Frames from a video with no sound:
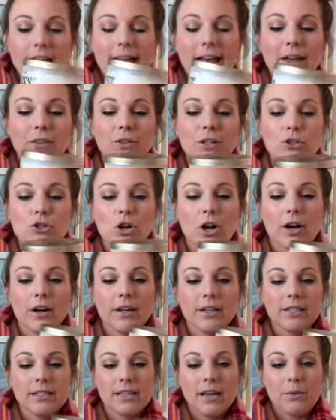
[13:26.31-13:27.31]
And the jar
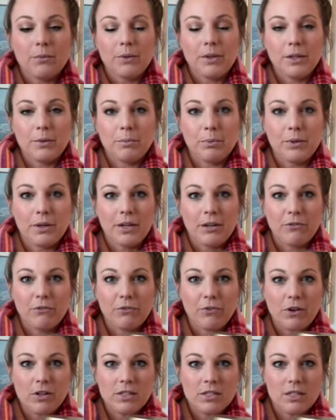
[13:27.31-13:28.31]
is that really pretty
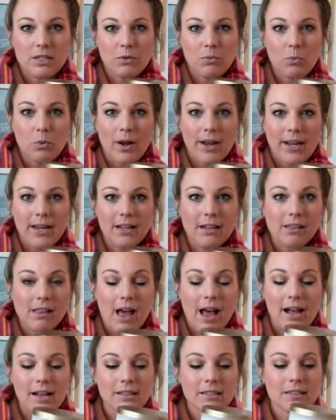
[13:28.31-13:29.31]
frosted white
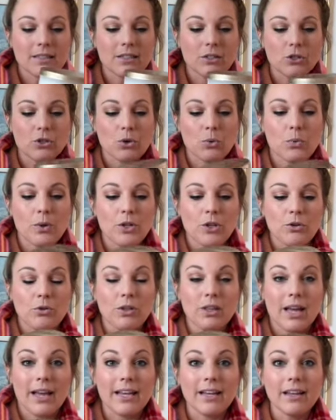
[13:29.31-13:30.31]
glass. So when you
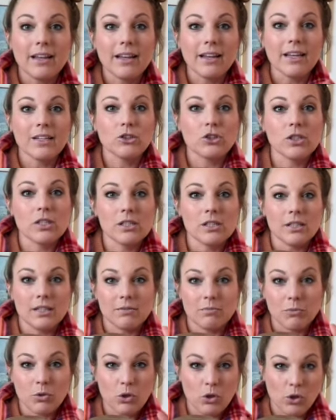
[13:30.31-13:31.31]
light it, it just like
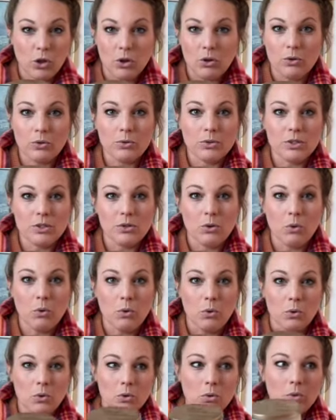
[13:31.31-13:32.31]
glows. The
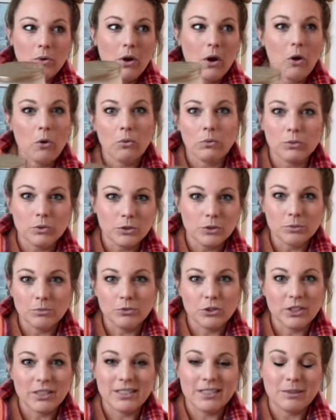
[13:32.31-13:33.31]
whole room
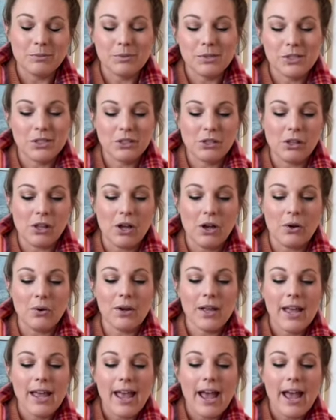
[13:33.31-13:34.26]
just seems to glow.